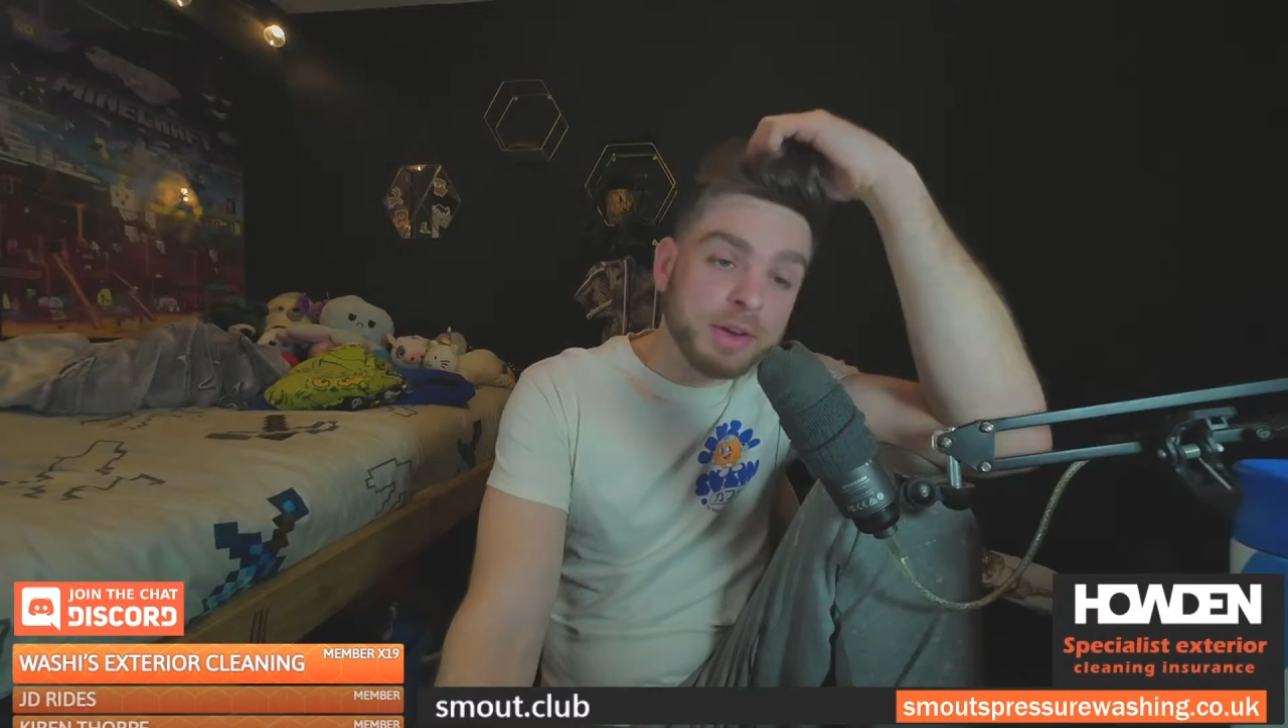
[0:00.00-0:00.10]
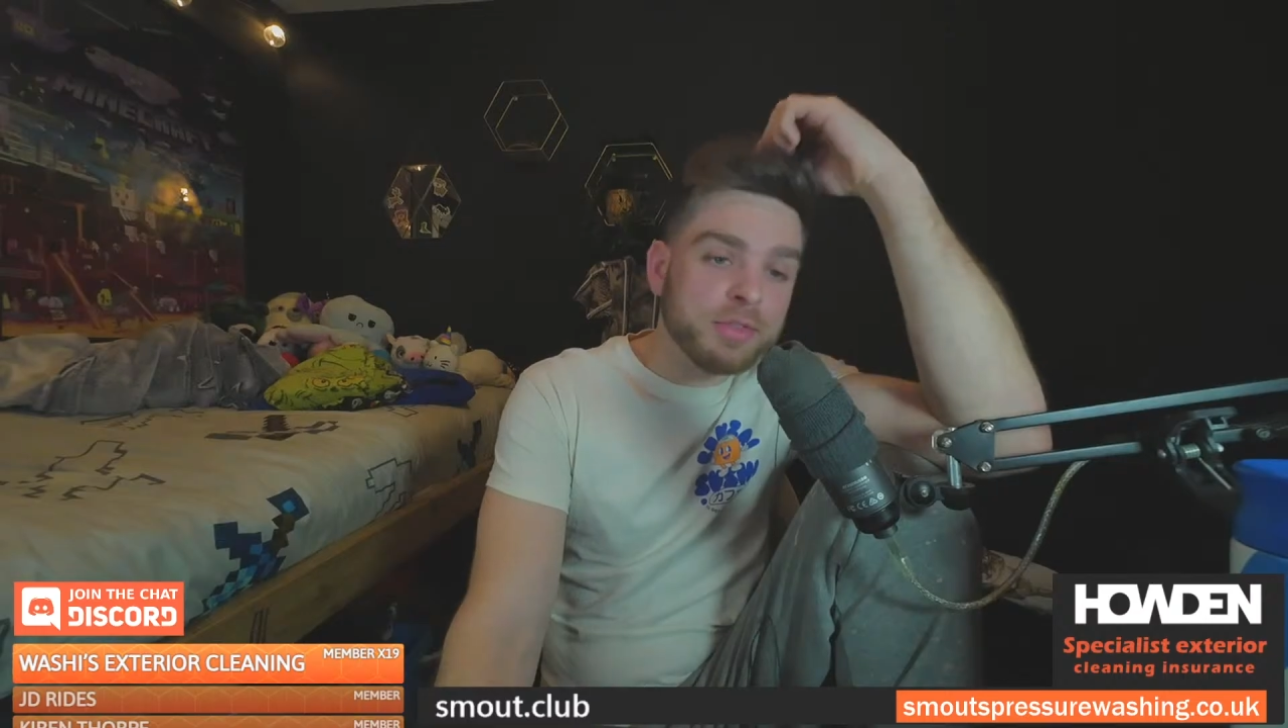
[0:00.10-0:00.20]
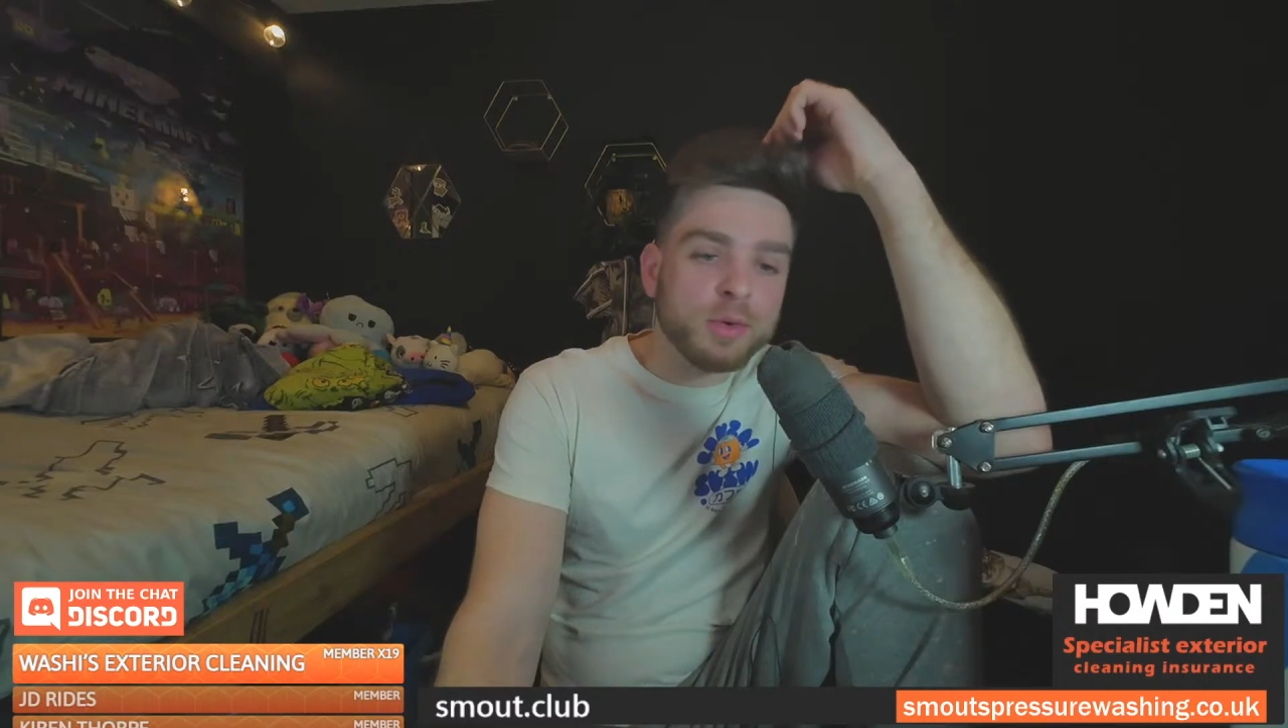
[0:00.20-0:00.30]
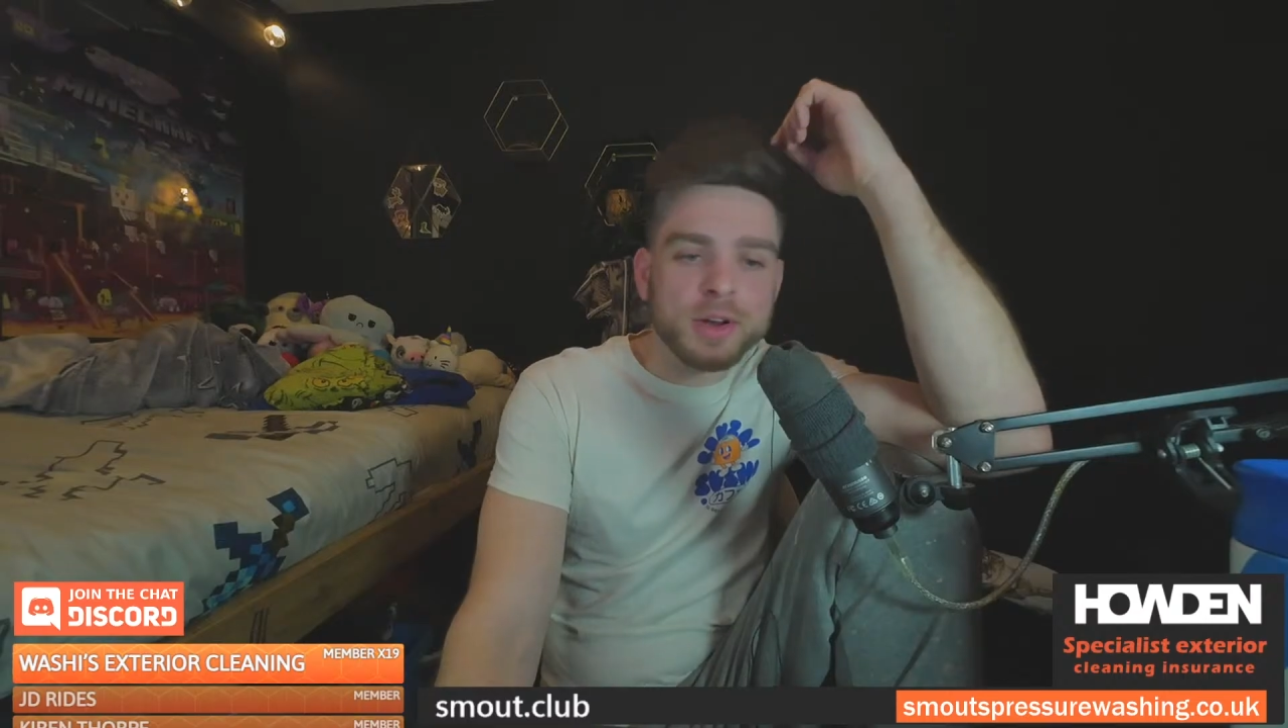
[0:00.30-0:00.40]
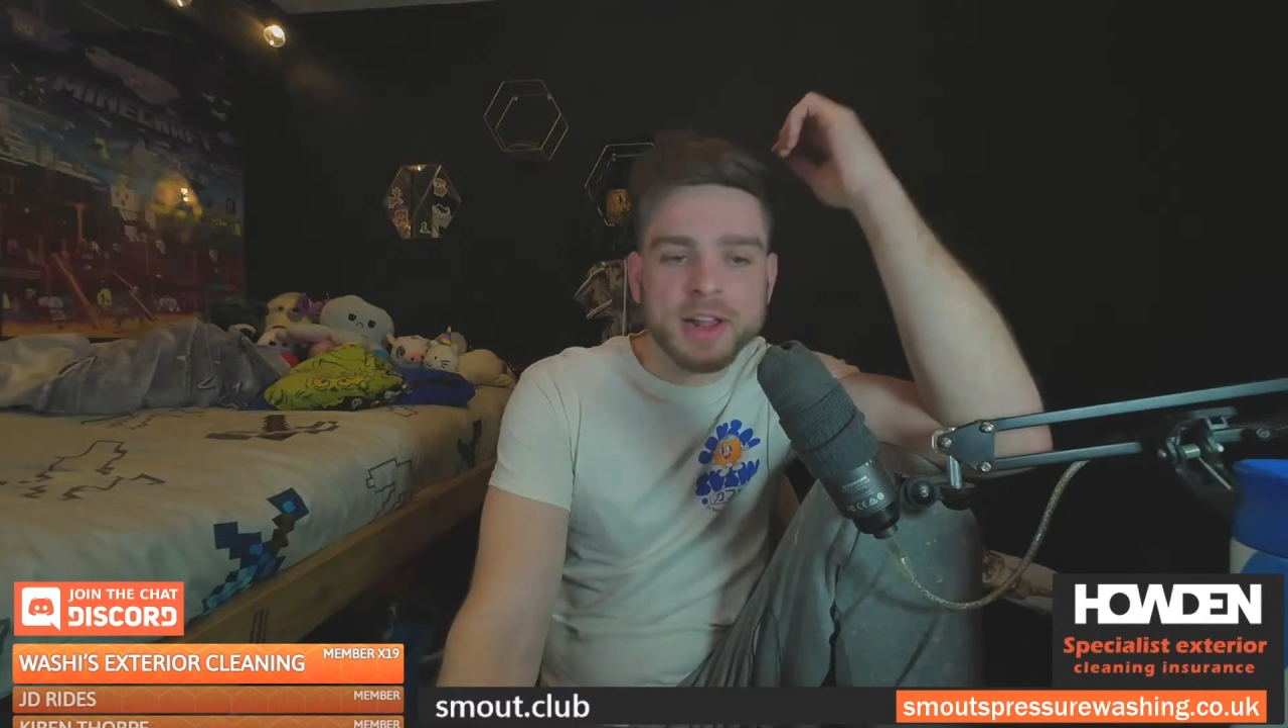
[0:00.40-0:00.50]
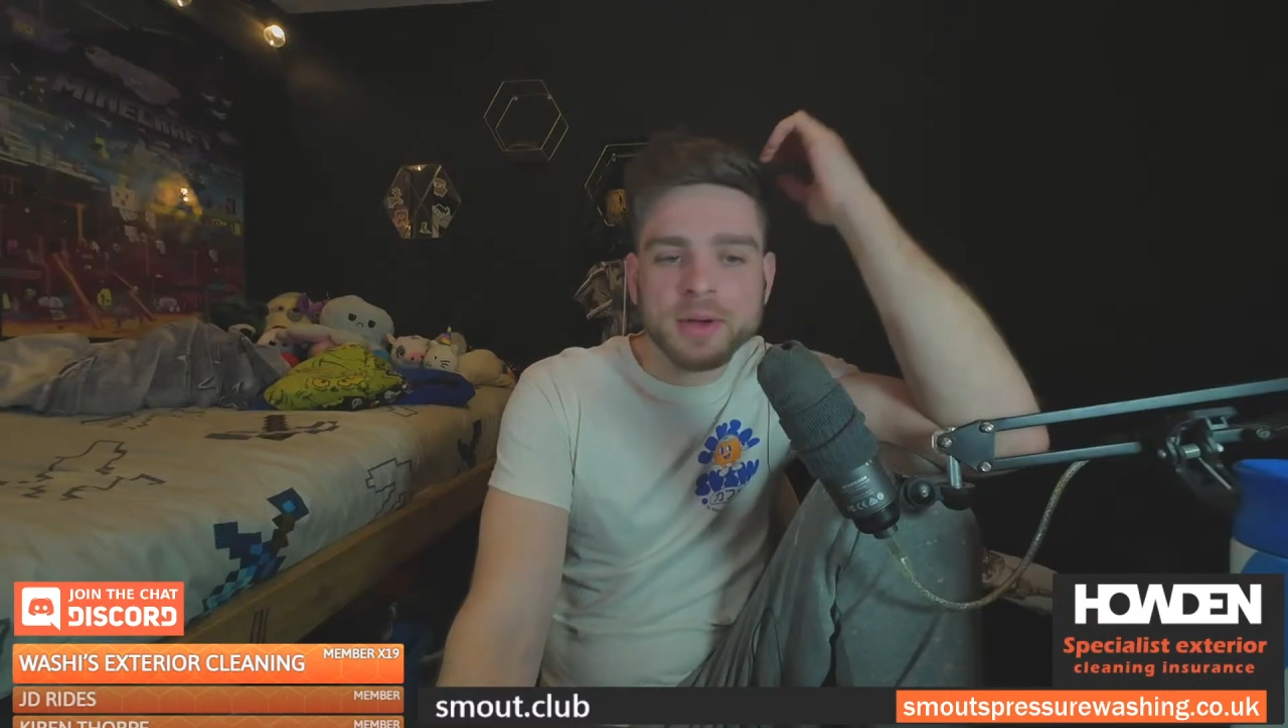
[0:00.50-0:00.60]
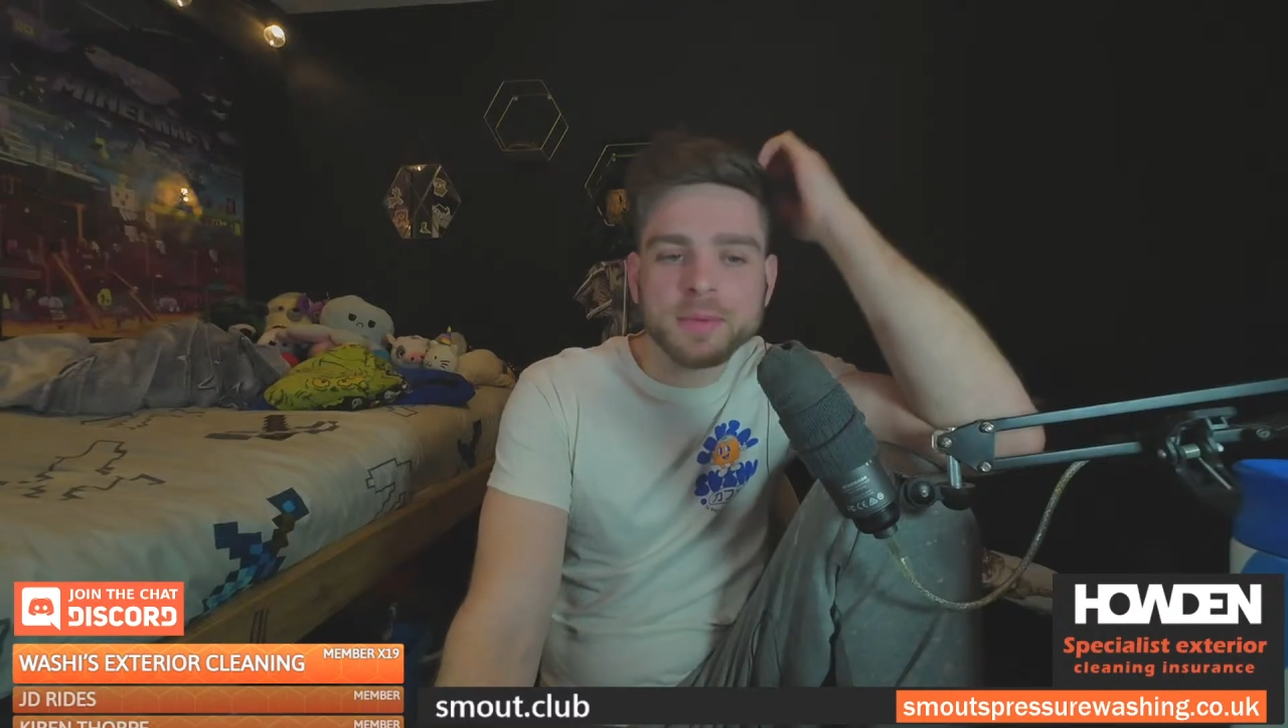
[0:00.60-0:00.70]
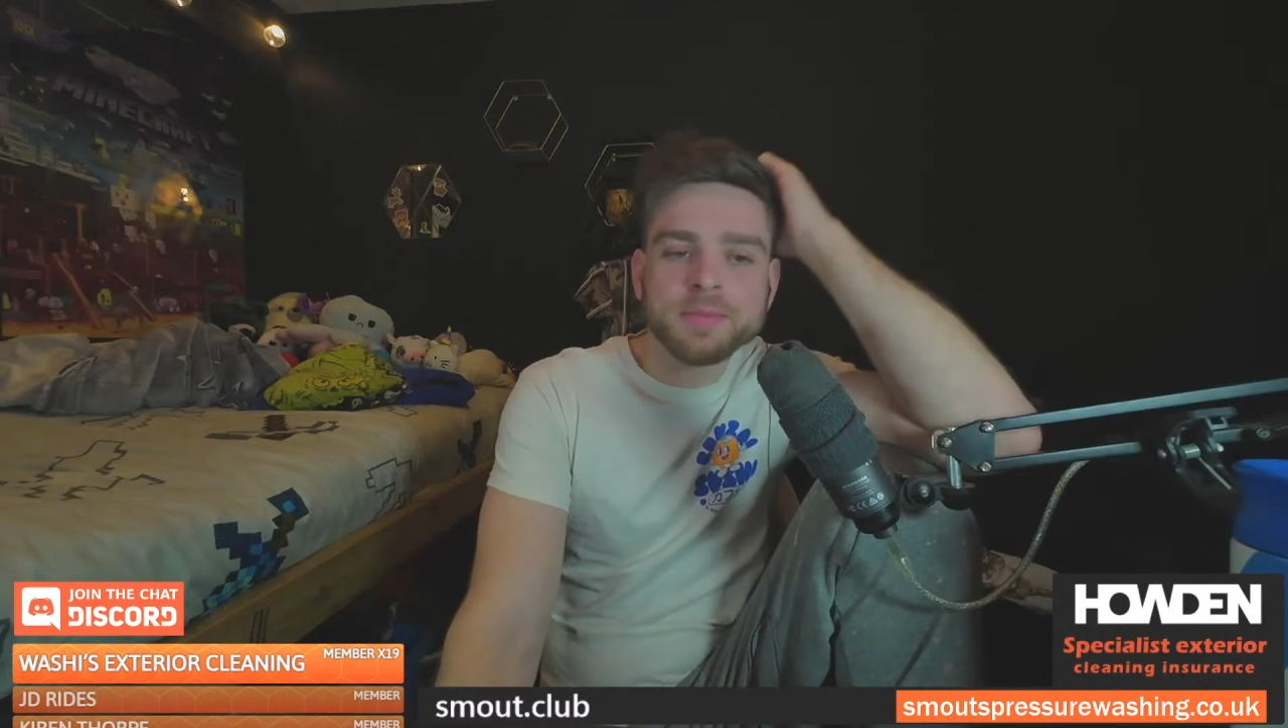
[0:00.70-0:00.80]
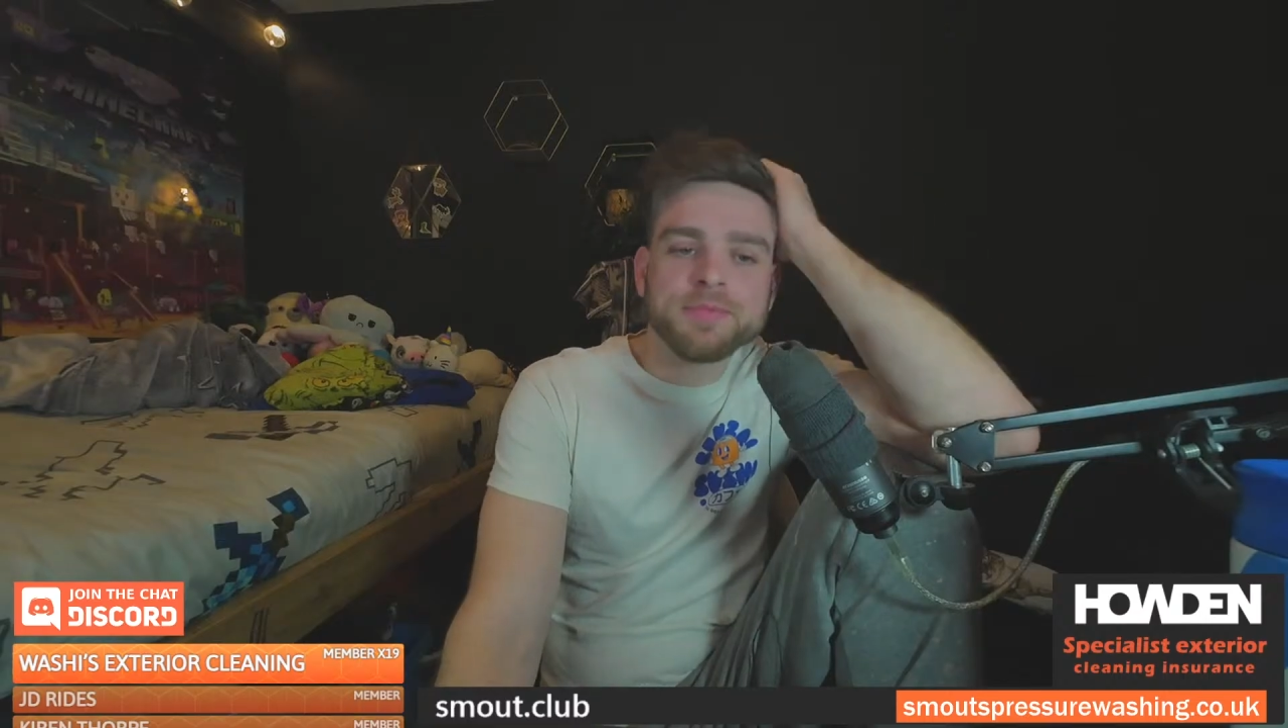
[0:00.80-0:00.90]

fallen out